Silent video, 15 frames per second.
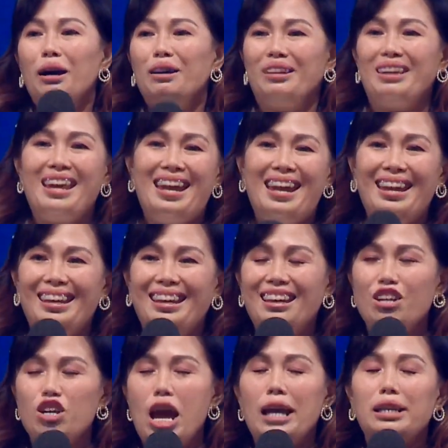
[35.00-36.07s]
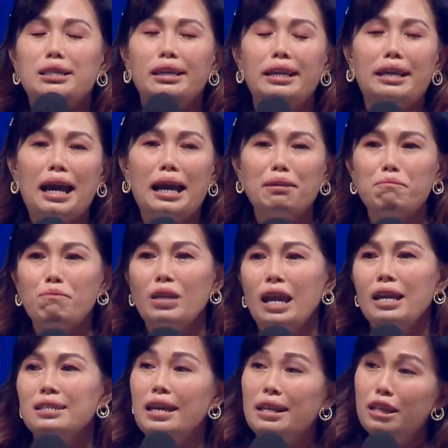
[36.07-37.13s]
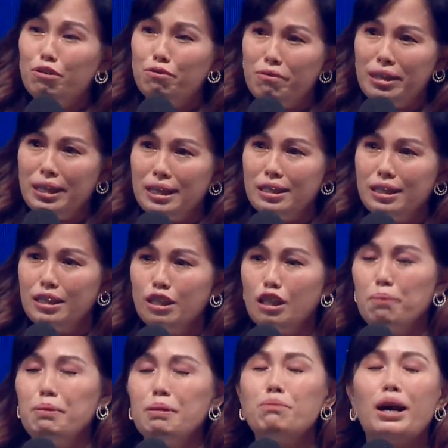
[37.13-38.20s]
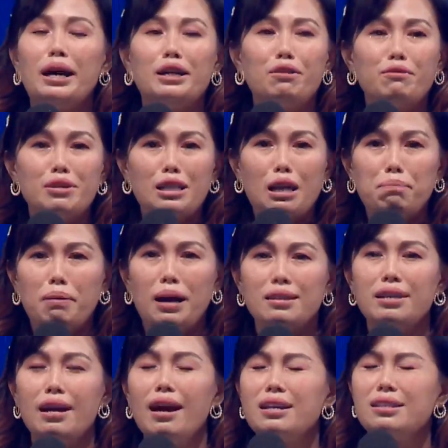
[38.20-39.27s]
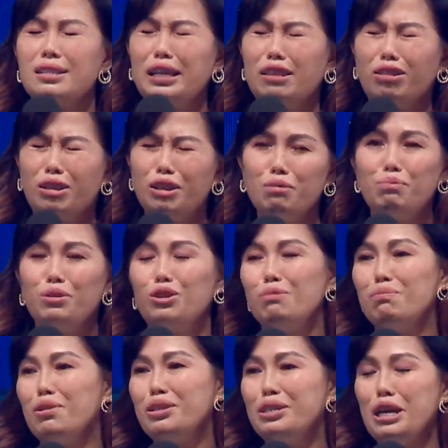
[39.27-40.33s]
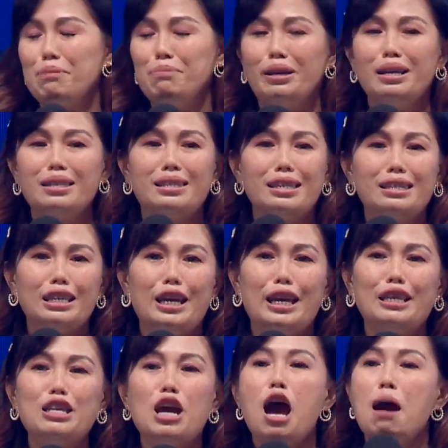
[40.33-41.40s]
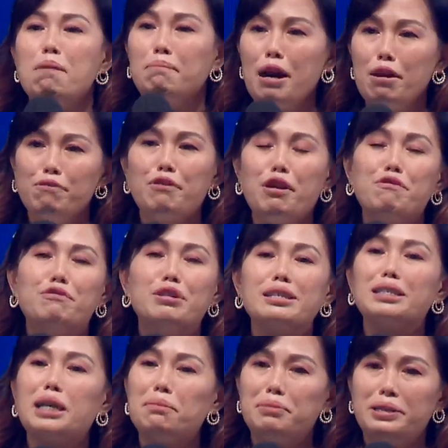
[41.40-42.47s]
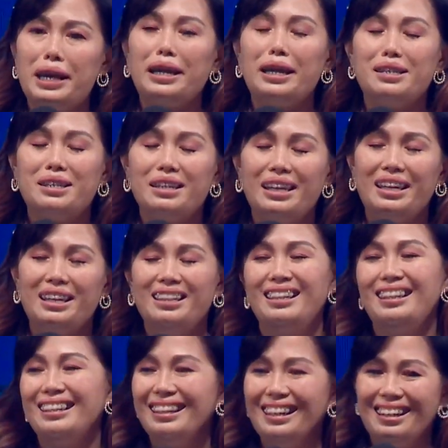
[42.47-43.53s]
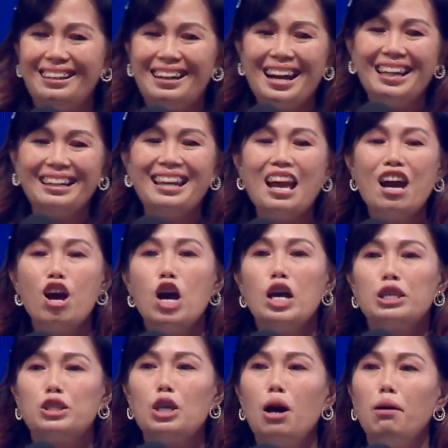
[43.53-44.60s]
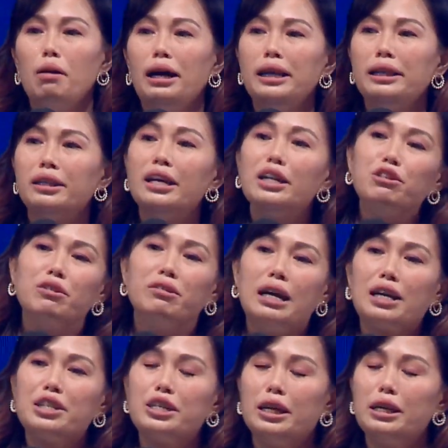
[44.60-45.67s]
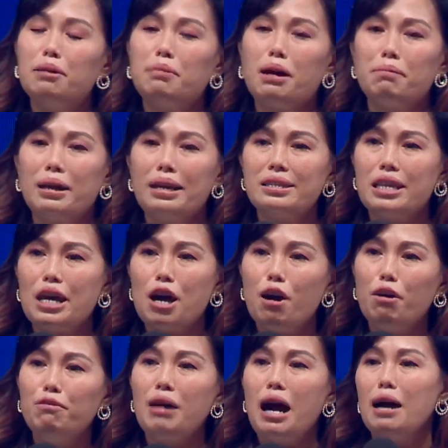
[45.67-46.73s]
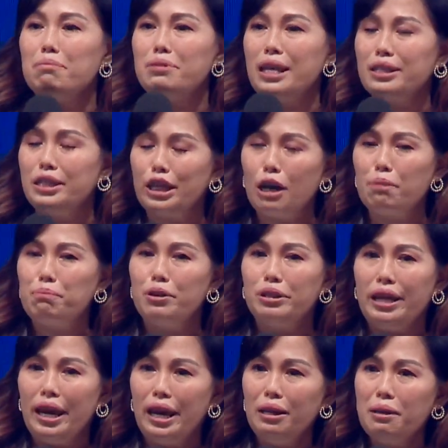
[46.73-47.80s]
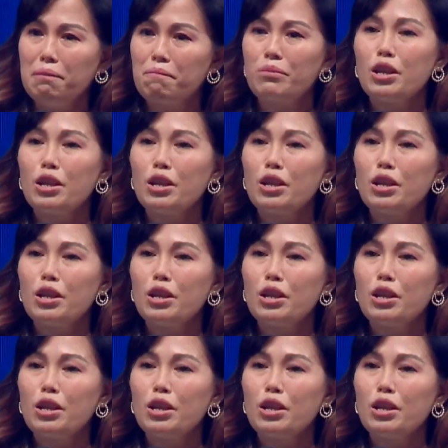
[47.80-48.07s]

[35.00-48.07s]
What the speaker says: Okay, actually kan saya nervous, tapi bukan nervous apa, saya excited betul mau share because this is my favorite subject actually. Alright, so a little introduction about myself. I'm Jessica Pun Yin